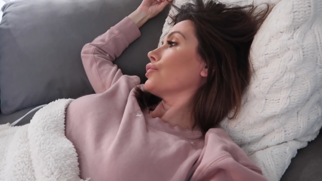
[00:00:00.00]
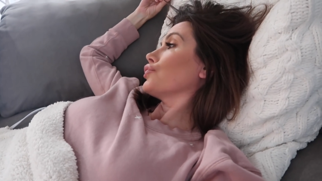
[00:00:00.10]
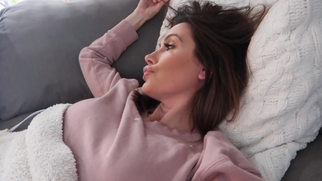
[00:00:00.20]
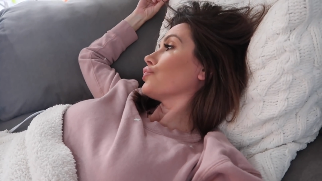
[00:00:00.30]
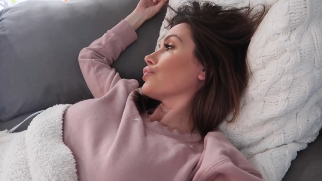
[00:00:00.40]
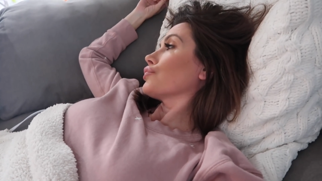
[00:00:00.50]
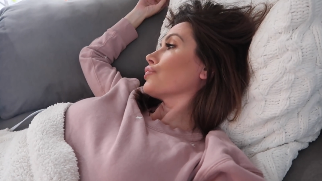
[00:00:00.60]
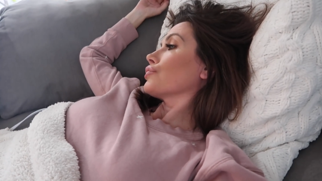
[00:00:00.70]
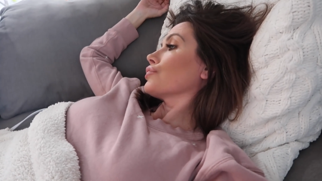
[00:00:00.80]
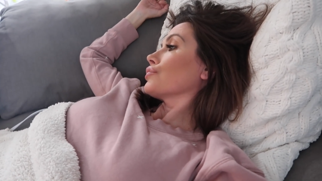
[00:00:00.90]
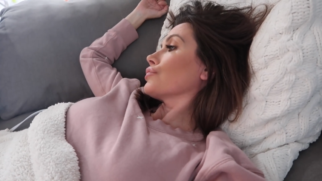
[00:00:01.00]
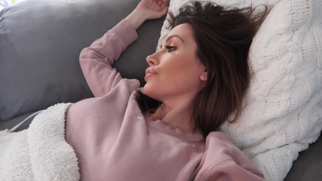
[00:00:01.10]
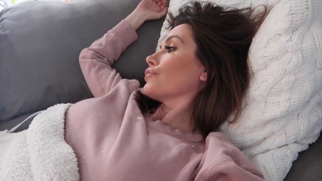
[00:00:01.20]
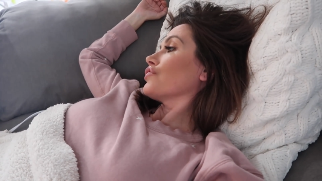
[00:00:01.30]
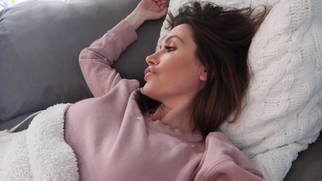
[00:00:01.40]

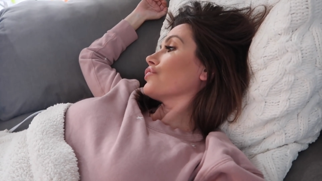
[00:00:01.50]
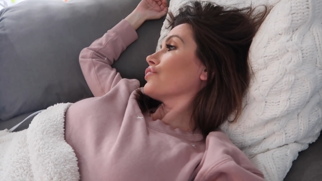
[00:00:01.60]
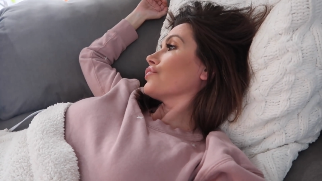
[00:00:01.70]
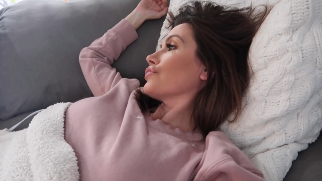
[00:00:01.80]
[no speech]